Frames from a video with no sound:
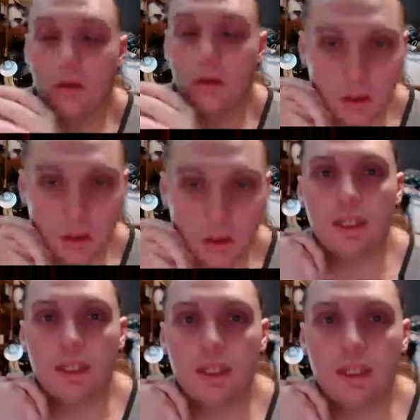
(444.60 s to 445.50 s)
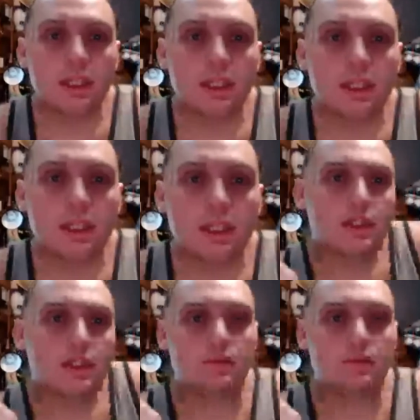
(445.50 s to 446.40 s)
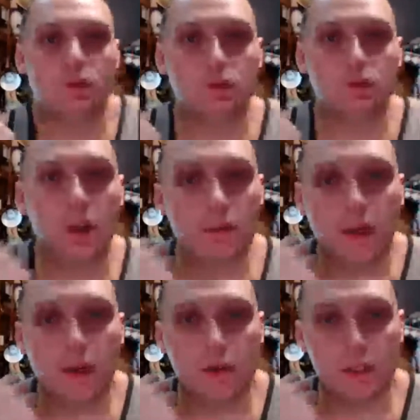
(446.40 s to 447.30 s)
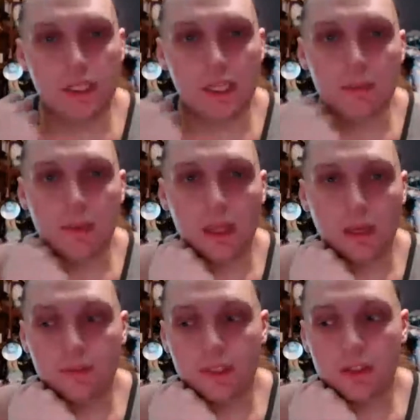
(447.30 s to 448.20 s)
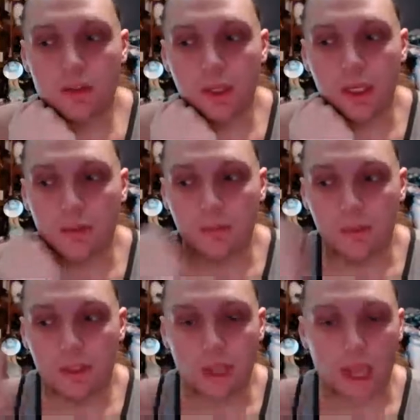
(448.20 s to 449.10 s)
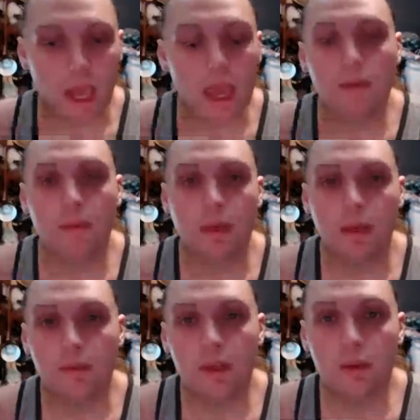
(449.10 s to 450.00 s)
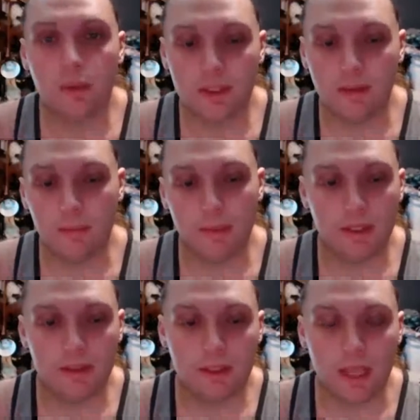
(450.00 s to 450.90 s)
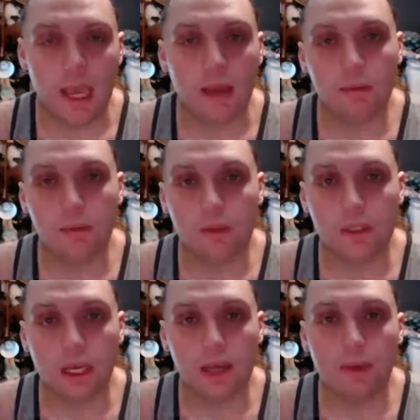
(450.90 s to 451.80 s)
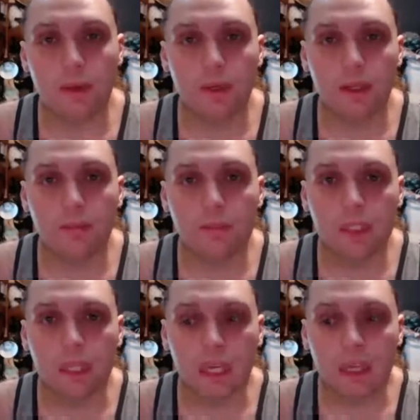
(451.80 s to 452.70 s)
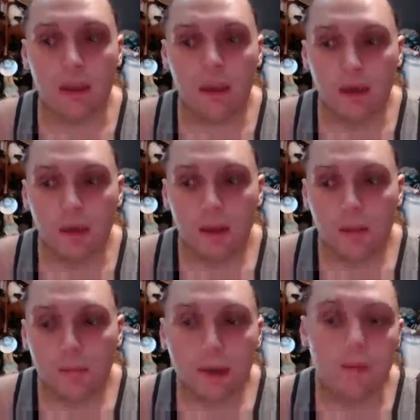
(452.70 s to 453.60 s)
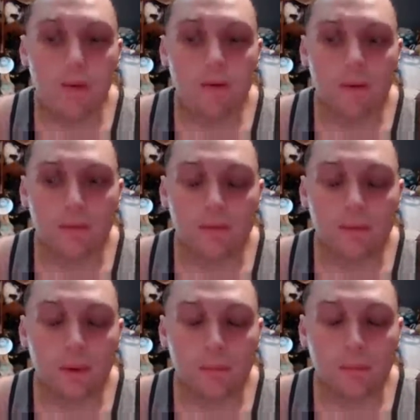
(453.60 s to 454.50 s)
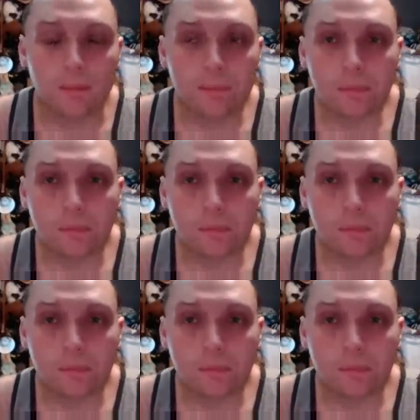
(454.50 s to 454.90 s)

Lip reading: And so I tried my hardest to get my life situated, which I haven't made a video in 7 months. After the time I went to get my boyfriend from